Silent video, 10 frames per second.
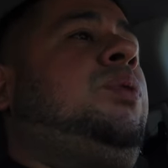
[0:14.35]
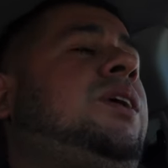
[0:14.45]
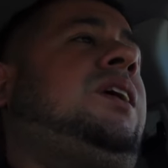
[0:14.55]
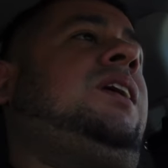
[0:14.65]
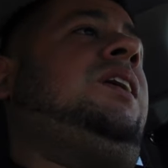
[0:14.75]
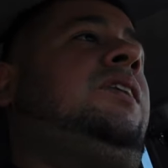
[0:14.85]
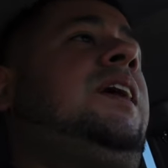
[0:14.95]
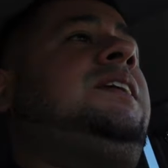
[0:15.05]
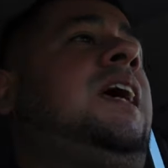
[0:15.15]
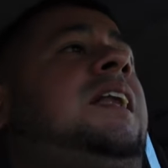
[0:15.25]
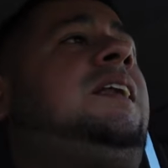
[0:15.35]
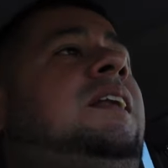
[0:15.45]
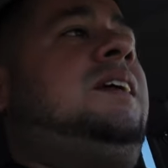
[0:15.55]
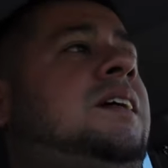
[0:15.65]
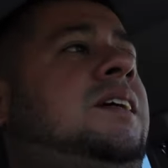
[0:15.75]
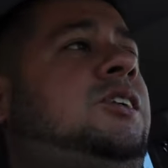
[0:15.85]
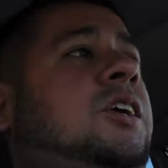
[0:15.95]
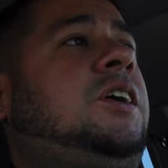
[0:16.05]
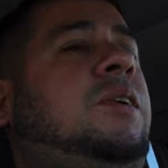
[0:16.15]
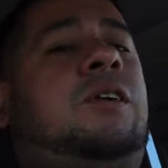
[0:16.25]
but you know, that's that
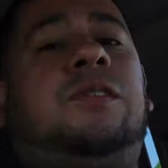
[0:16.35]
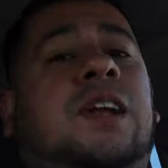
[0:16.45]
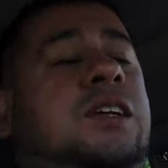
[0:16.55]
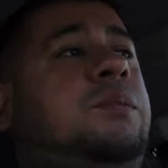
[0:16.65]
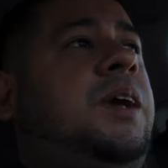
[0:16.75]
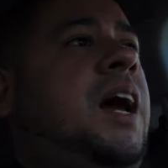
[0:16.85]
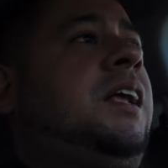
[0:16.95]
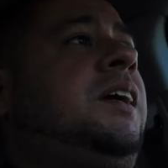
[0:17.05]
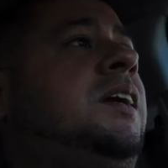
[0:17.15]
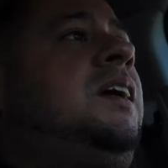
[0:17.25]
Trucking Around that's from Cali.